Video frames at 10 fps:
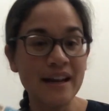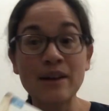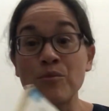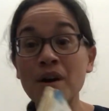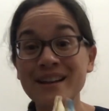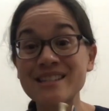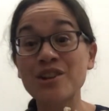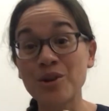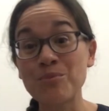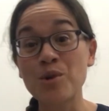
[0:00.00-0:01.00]
and wanting to
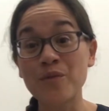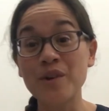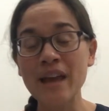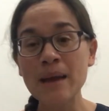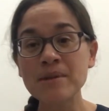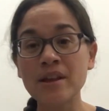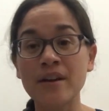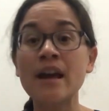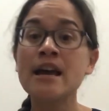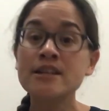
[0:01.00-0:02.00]
learn more
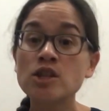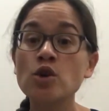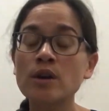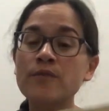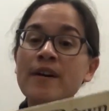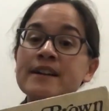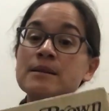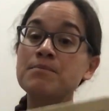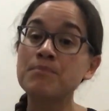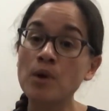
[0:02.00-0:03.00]
vocabulary. So you could find a
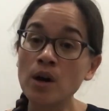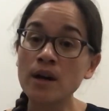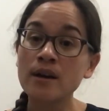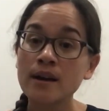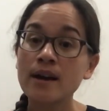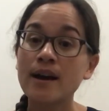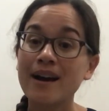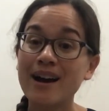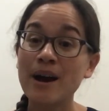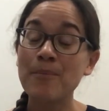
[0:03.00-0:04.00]
book
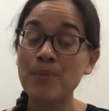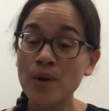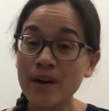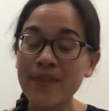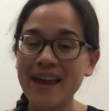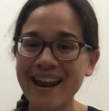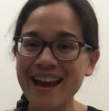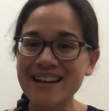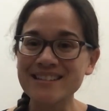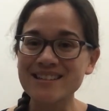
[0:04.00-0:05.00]
that
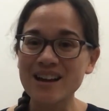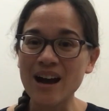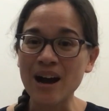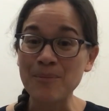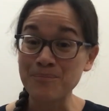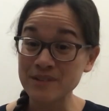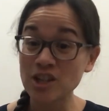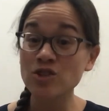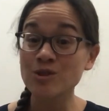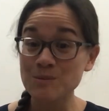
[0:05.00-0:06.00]
has
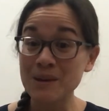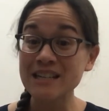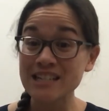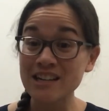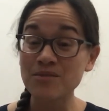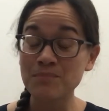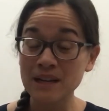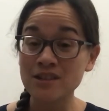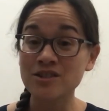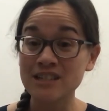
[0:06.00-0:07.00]
children's
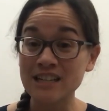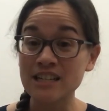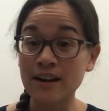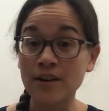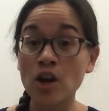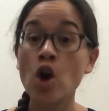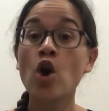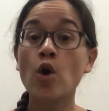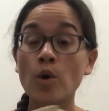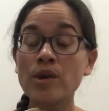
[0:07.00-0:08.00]
picture dictionary,
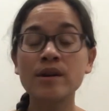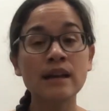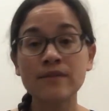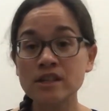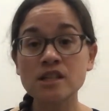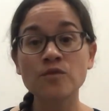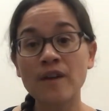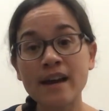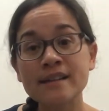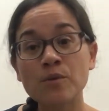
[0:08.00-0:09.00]
or you could even just
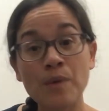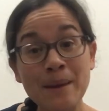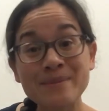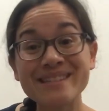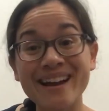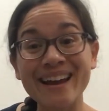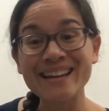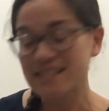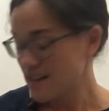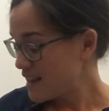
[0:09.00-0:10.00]
find a
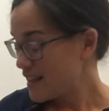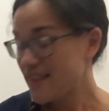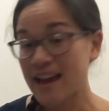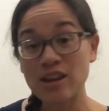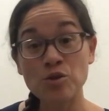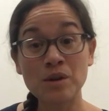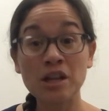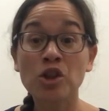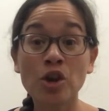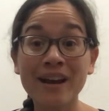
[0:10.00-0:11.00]
website that you
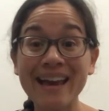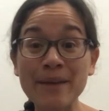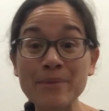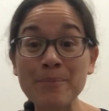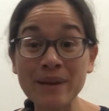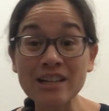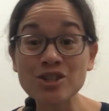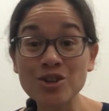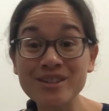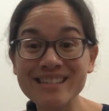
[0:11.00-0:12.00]
can look at the
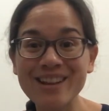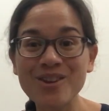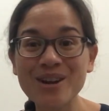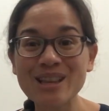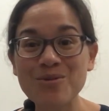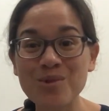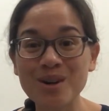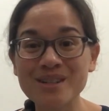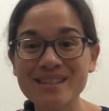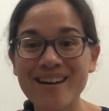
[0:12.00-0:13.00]
pictures and look at the
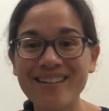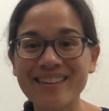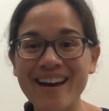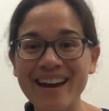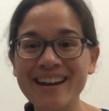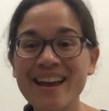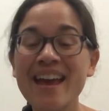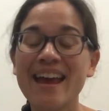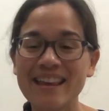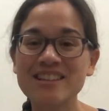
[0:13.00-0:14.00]
words online,
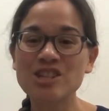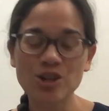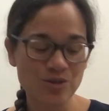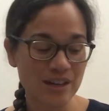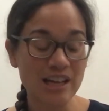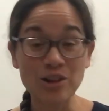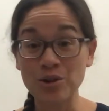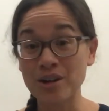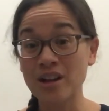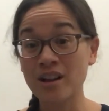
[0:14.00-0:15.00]
and the children can
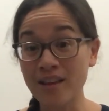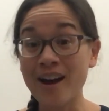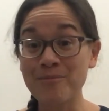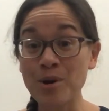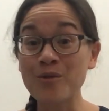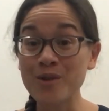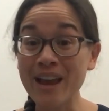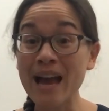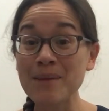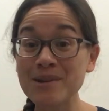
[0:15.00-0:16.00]
learn a lot more
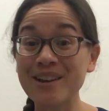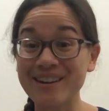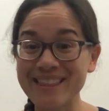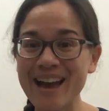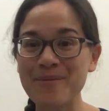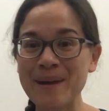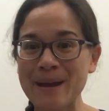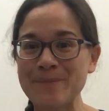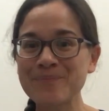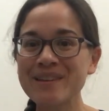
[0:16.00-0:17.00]
vocabulary that way.
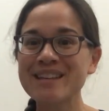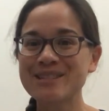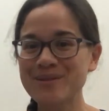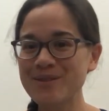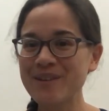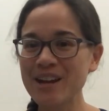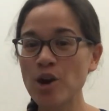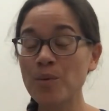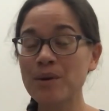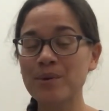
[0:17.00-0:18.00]
So in the video,
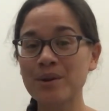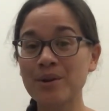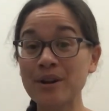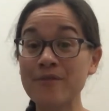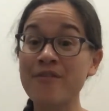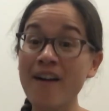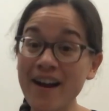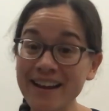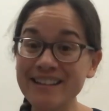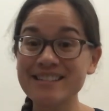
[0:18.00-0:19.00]
we were learning
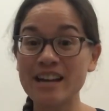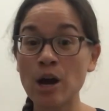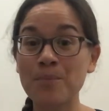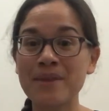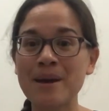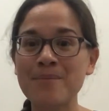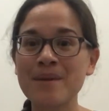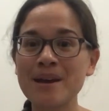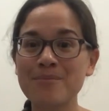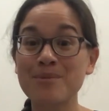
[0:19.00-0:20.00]
phonics to help them
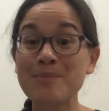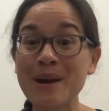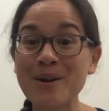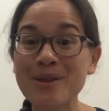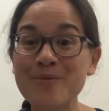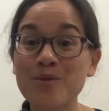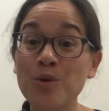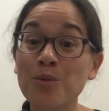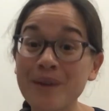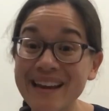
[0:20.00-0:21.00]
prepare them for
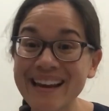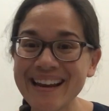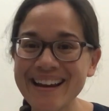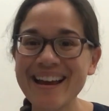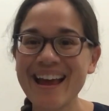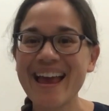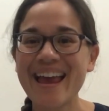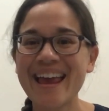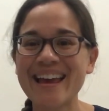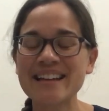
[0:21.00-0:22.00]
reading,
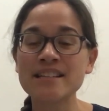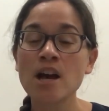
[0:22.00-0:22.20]
and